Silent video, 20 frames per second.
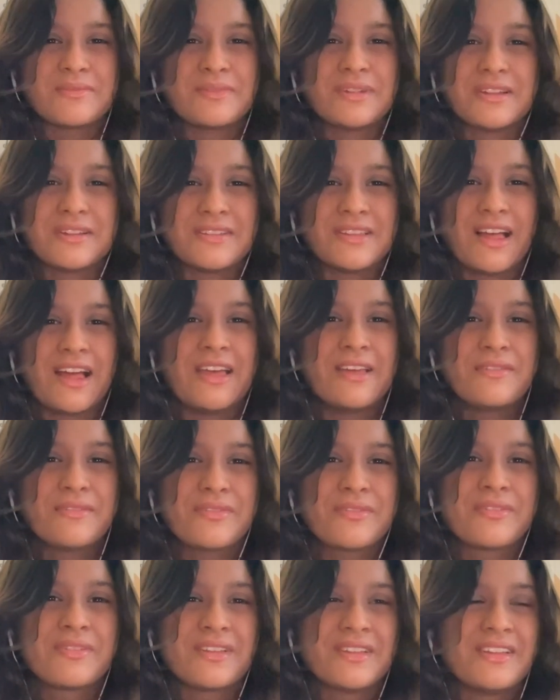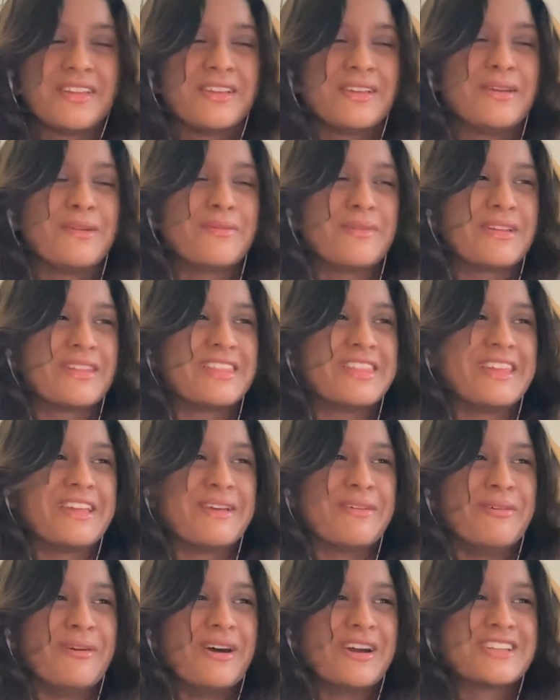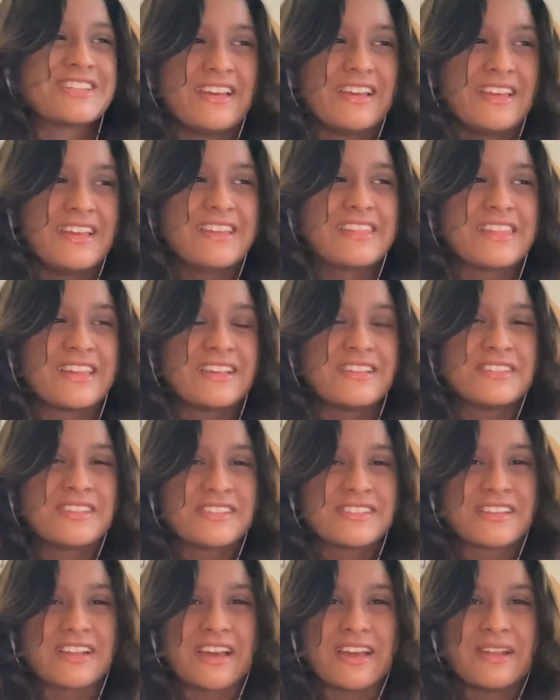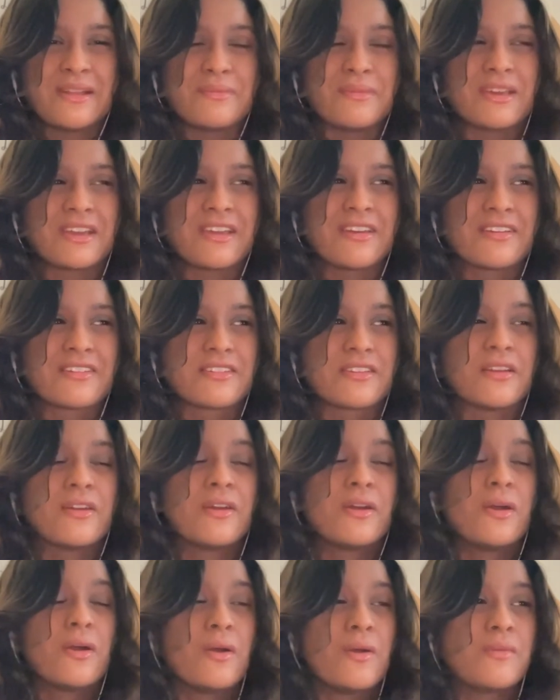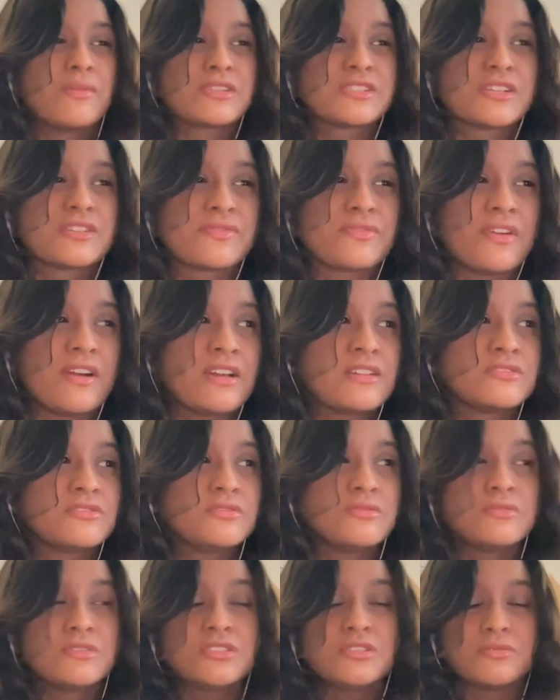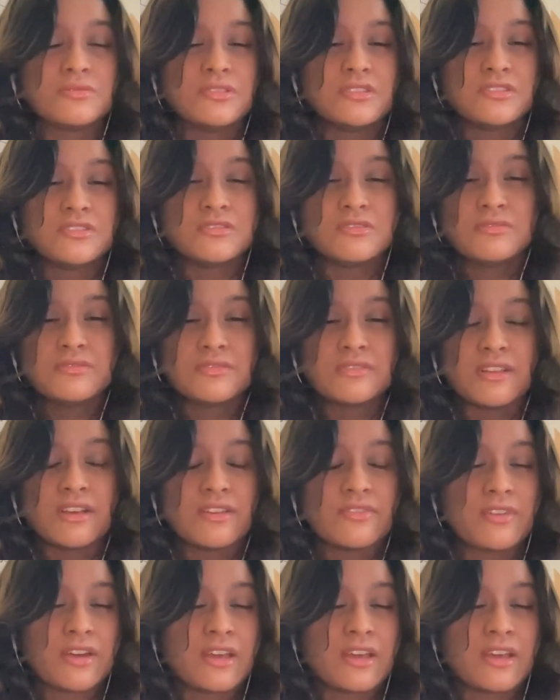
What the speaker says: real life when they watch? He thinks he's an anime character, which is fine. Do what you want to do in life. I